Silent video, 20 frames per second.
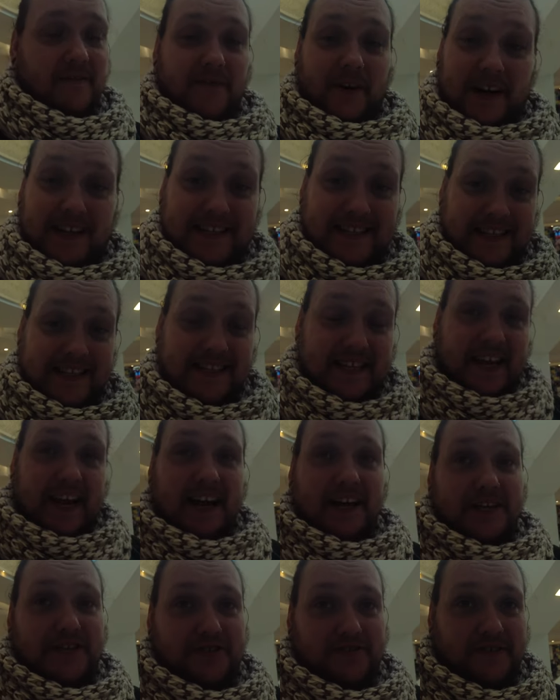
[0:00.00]
versus the
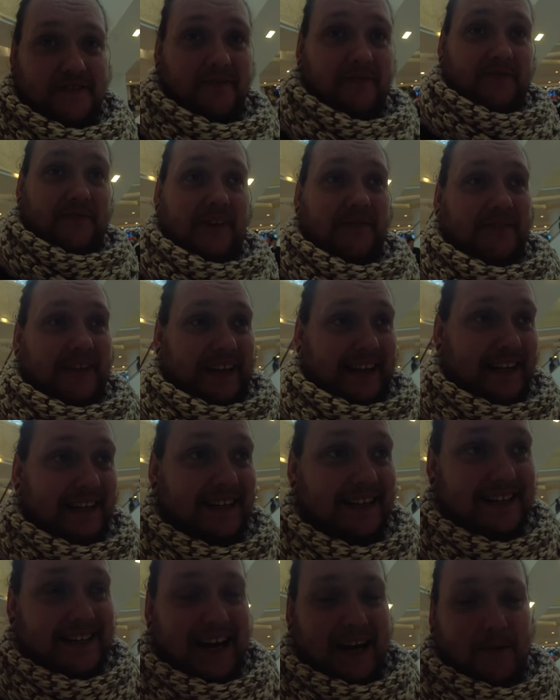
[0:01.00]
£150
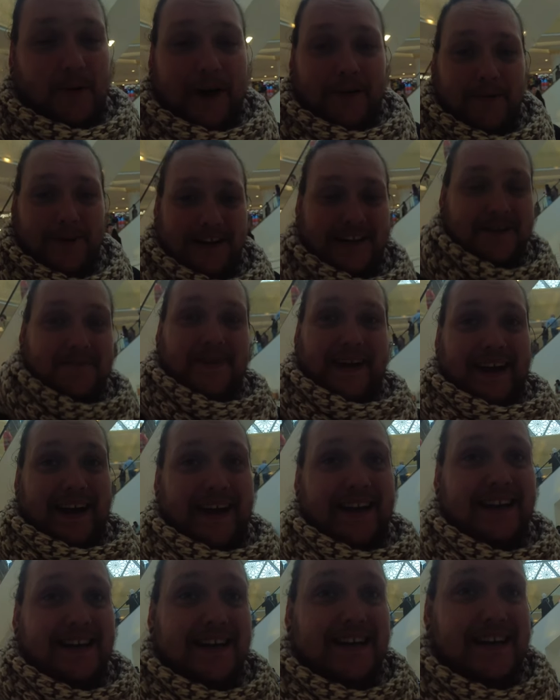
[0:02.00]
that we were going to pay.